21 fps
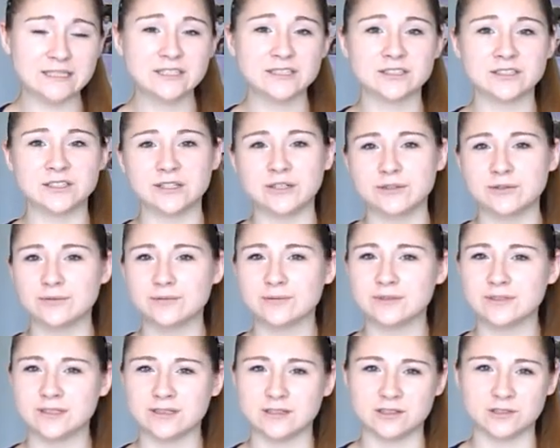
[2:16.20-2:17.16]
you're new
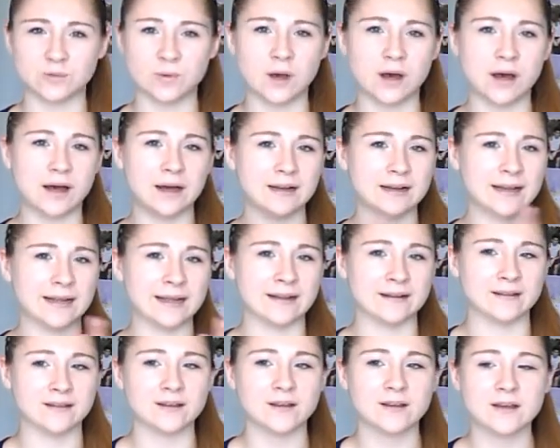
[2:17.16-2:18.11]
to the squad
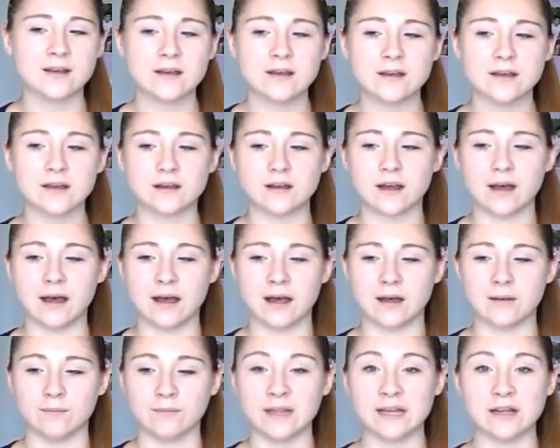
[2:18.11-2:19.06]
and
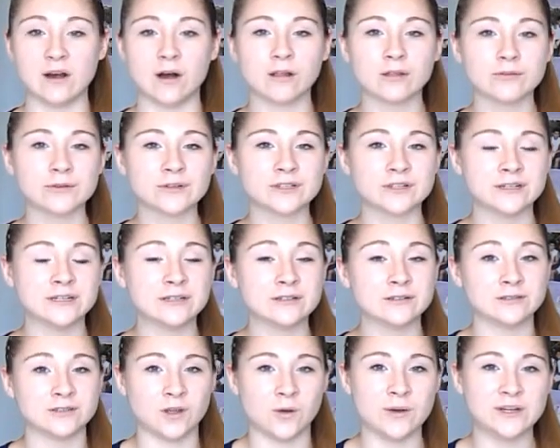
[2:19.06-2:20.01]
all the returning
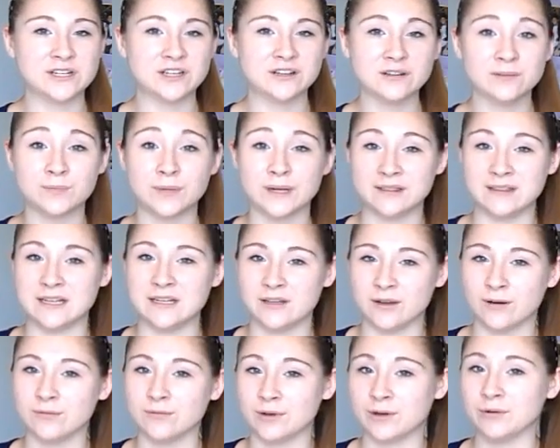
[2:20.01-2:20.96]
girls know each other but they
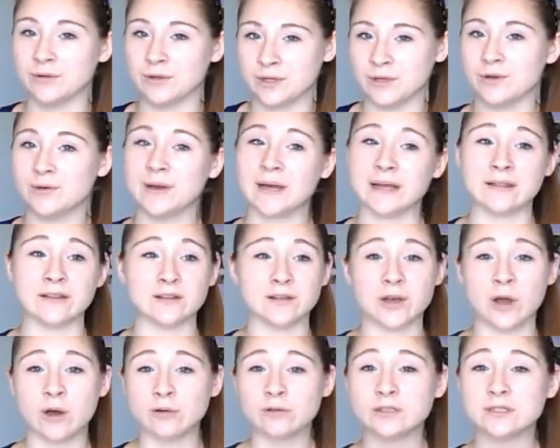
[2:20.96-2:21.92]
don't know you and
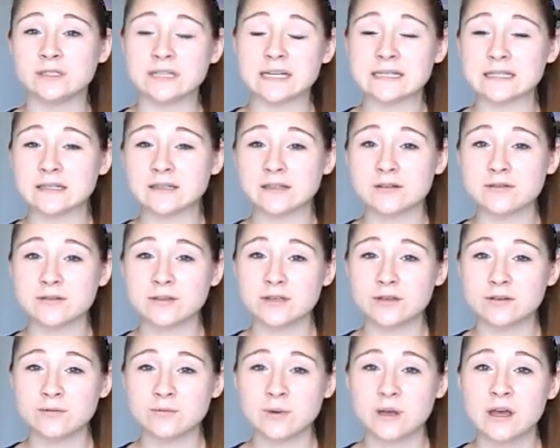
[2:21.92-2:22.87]
the coach doesn't know
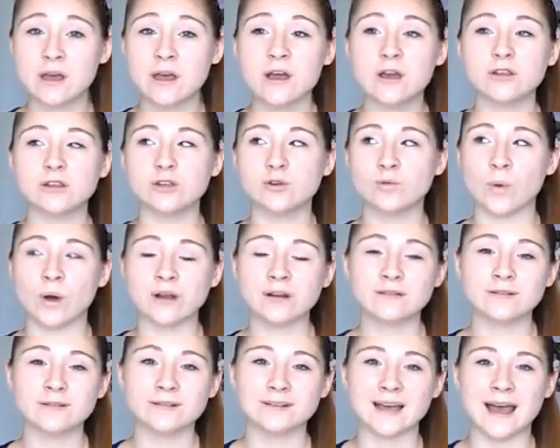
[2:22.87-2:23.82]
you, you want
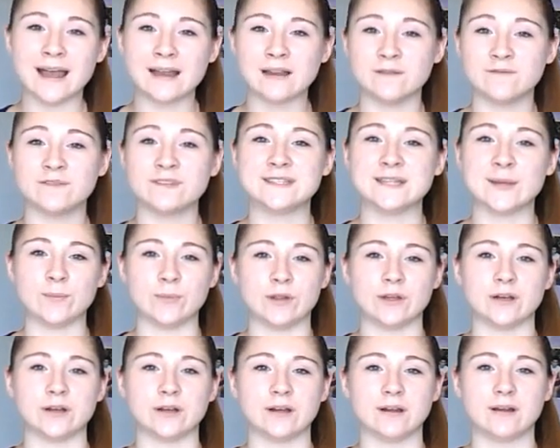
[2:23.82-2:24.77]
to look kind of
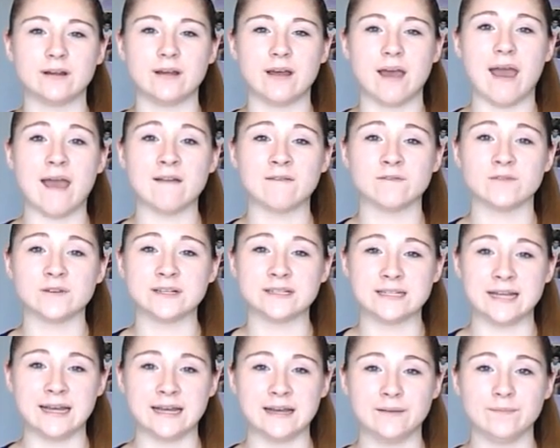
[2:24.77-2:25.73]
similar every
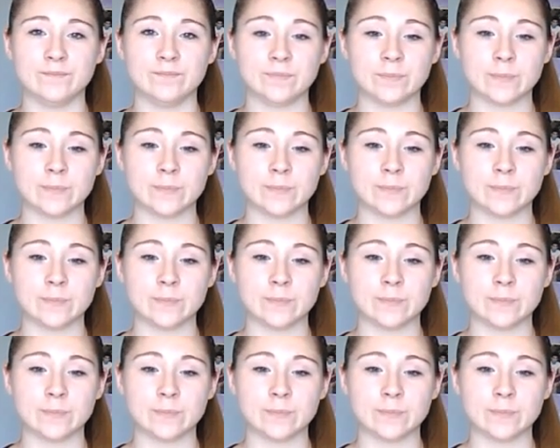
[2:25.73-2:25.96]
day.